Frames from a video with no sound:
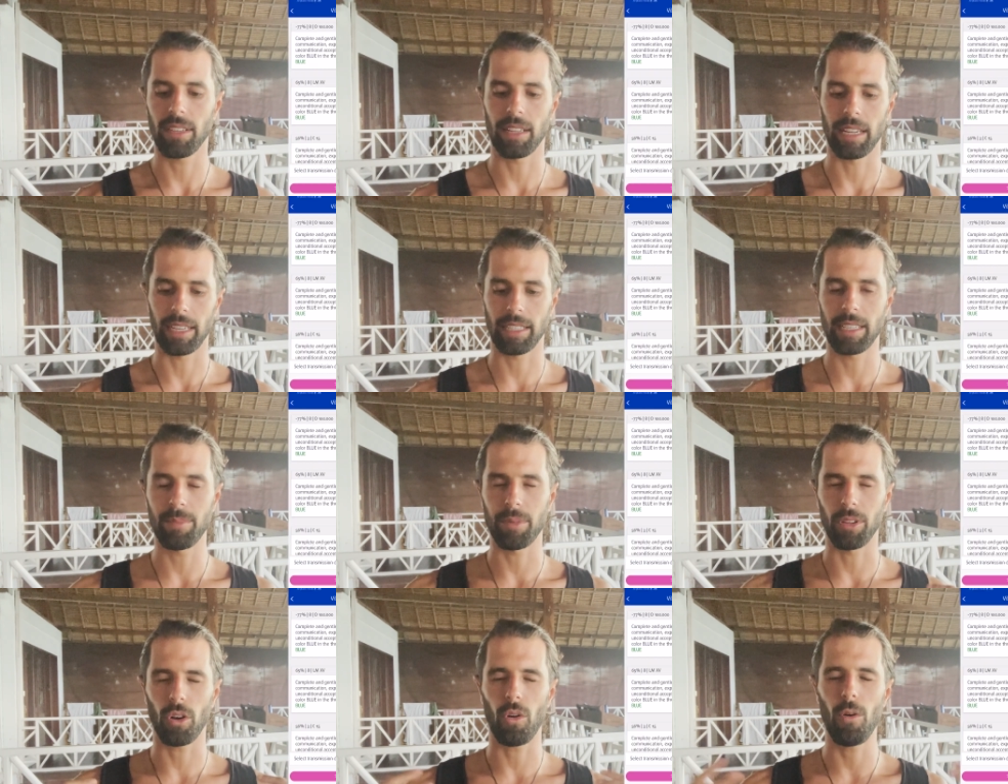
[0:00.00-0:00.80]
and I keep
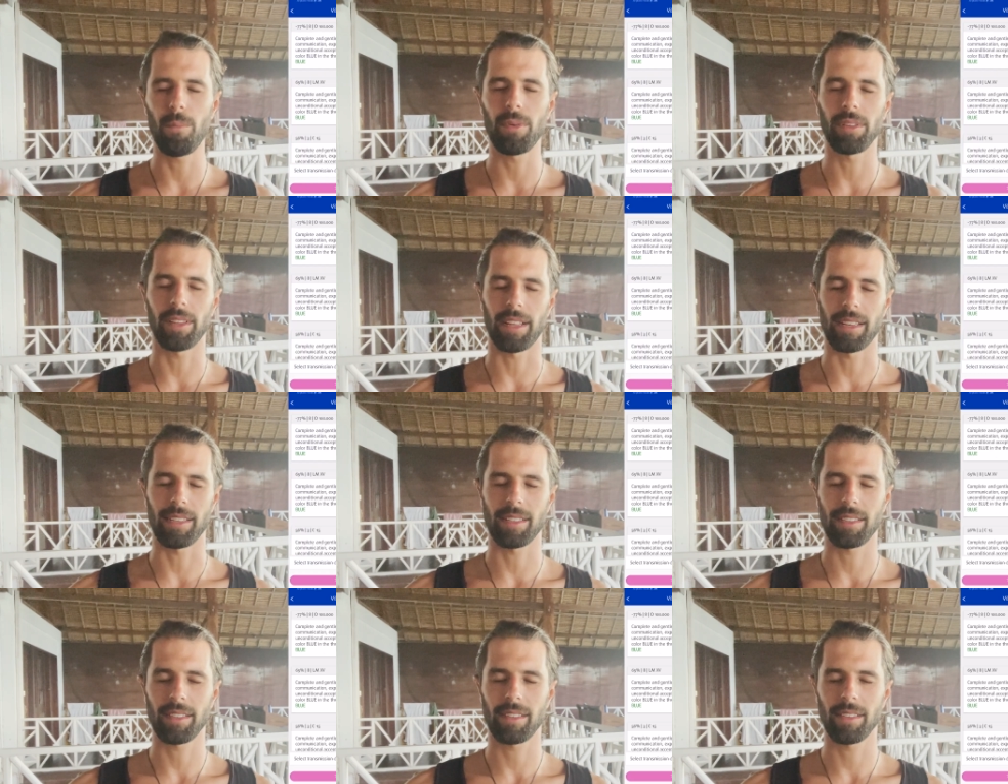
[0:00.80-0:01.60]
an
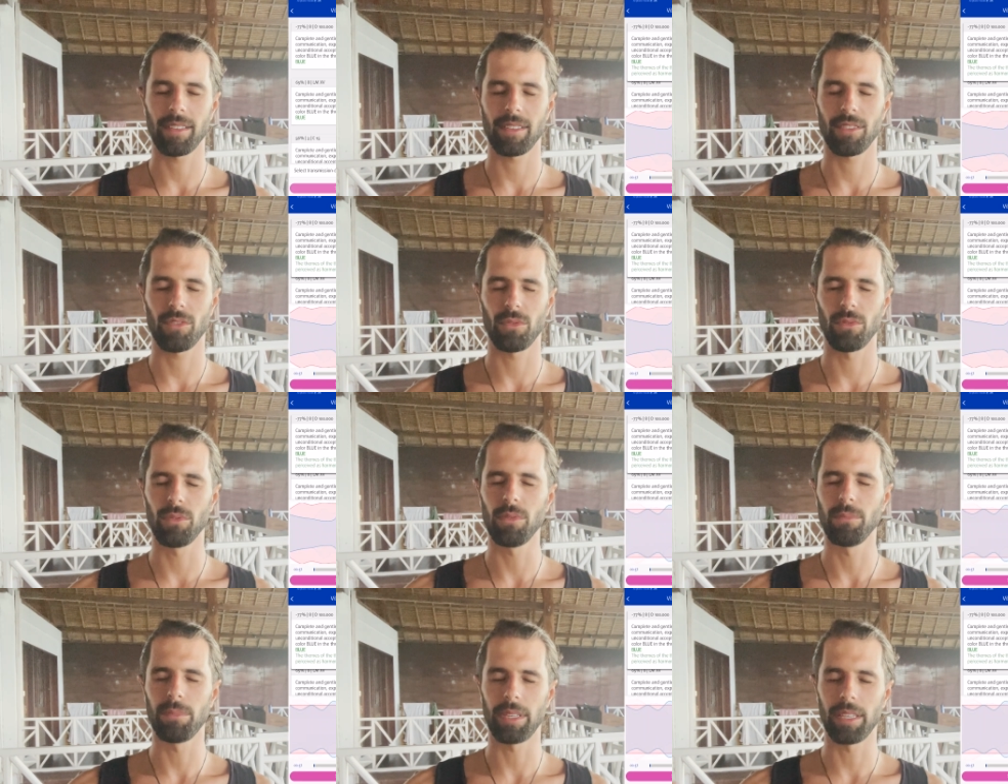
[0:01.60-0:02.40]
openness
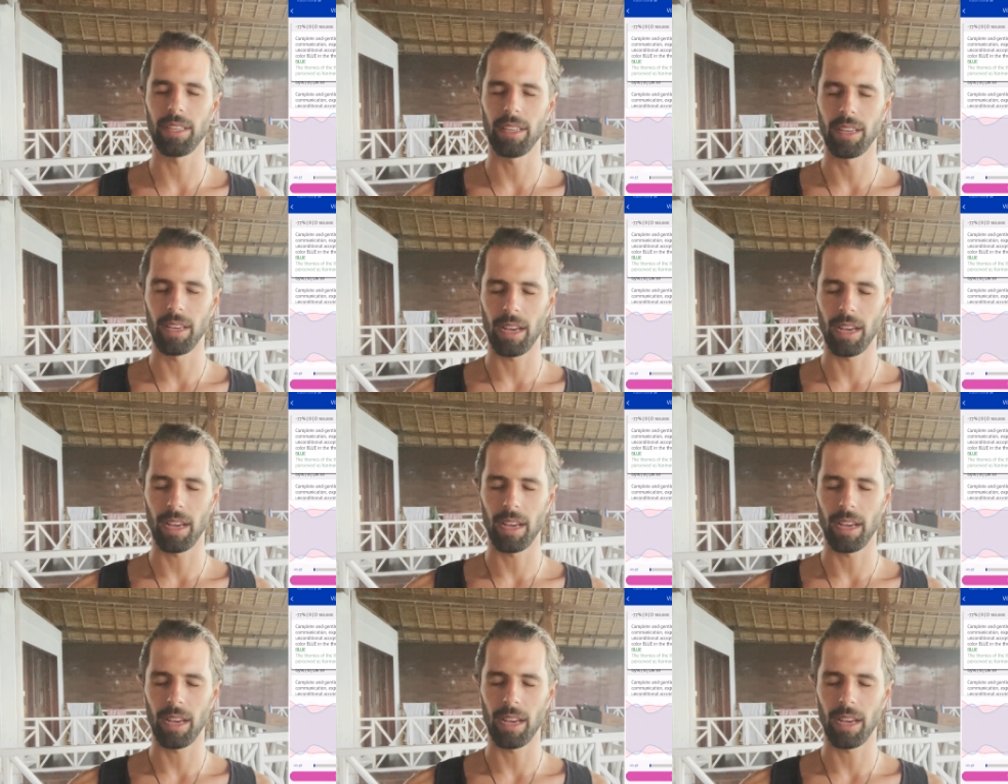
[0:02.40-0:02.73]
to be